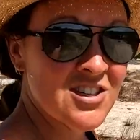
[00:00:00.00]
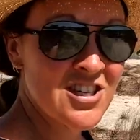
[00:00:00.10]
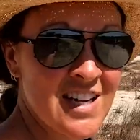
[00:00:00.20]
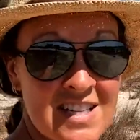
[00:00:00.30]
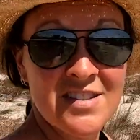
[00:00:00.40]

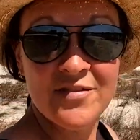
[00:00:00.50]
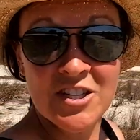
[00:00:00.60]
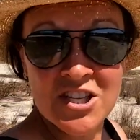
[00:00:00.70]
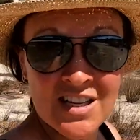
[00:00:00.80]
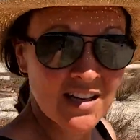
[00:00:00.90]
Shannon's
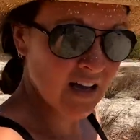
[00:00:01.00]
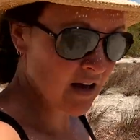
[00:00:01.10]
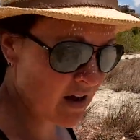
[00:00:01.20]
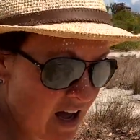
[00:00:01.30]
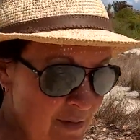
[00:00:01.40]
fishing,
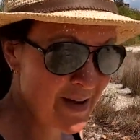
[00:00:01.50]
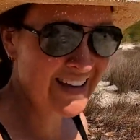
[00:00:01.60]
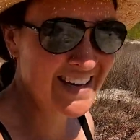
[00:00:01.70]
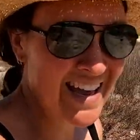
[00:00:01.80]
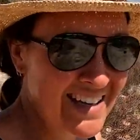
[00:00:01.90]
I've
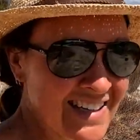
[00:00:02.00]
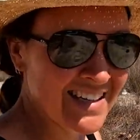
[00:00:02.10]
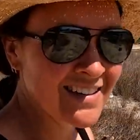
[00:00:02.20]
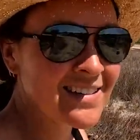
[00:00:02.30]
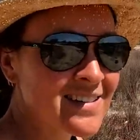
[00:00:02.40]
been
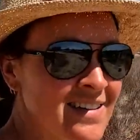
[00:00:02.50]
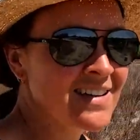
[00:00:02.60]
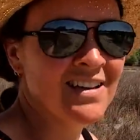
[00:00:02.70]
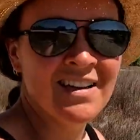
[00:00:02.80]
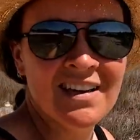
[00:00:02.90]
editing.
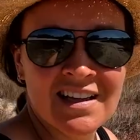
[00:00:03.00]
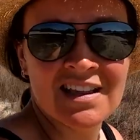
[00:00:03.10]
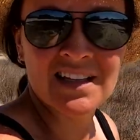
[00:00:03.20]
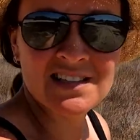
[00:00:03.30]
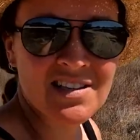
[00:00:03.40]

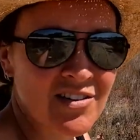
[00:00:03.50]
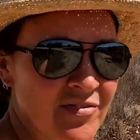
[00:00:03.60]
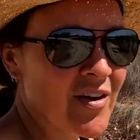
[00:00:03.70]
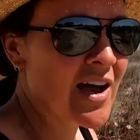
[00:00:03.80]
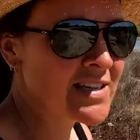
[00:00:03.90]
Let's go
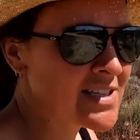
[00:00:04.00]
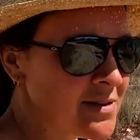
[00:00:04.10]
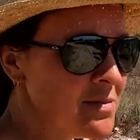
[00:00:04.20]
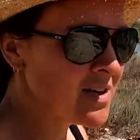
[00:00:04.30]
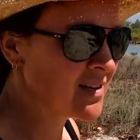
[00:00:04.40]
find
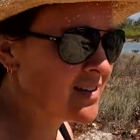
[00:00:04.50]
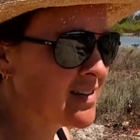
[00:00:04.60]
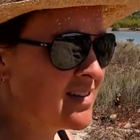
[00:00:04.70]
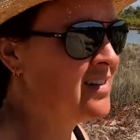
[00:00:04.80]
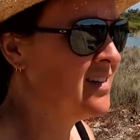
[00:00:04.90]
him,
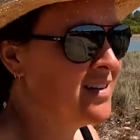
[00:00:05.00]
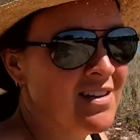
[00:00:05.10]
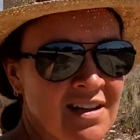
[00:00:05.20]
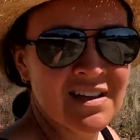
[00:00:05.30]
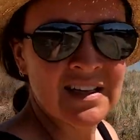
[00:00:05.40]

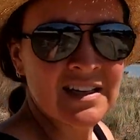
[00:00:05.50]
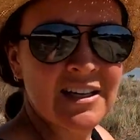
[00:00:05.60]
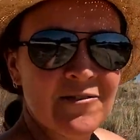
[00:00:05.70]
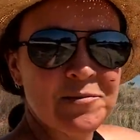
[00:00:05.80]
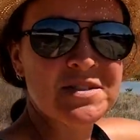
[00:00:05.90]

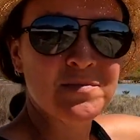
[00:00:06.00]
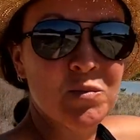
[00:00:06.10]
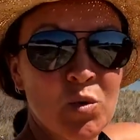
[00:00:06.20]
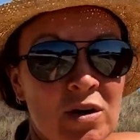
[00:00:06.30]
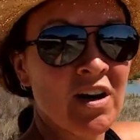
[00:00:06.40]
give him
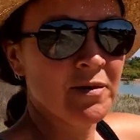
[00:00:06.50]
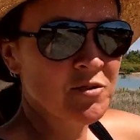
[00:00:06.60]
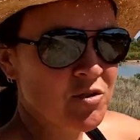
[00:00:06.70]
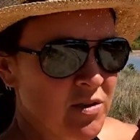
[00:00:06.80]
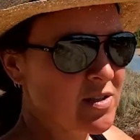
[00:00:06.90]
some water. I'm
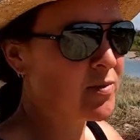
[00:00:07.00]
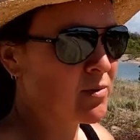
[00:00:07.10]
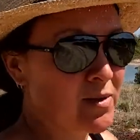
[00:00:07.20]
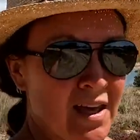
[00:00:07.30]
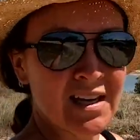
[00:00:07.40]
sure he's
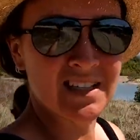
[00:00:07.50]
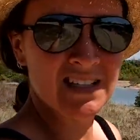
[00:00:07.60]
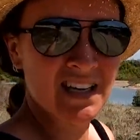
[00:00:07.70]
probably getting